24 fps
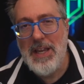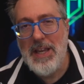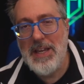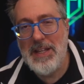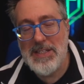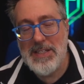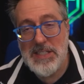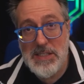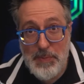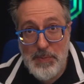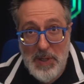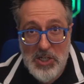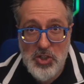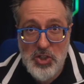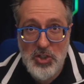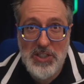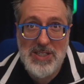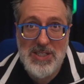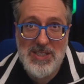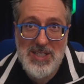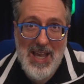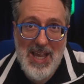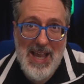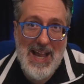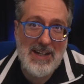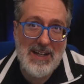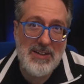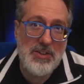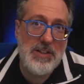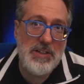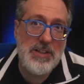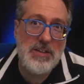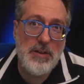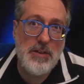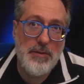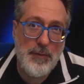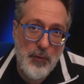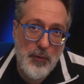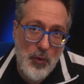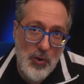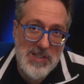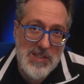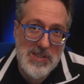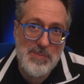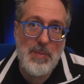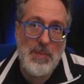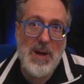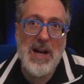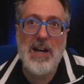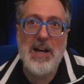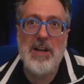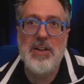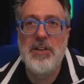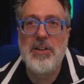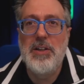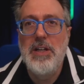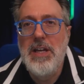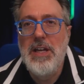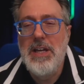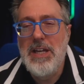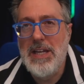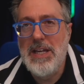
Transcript: and especially tackling the first mile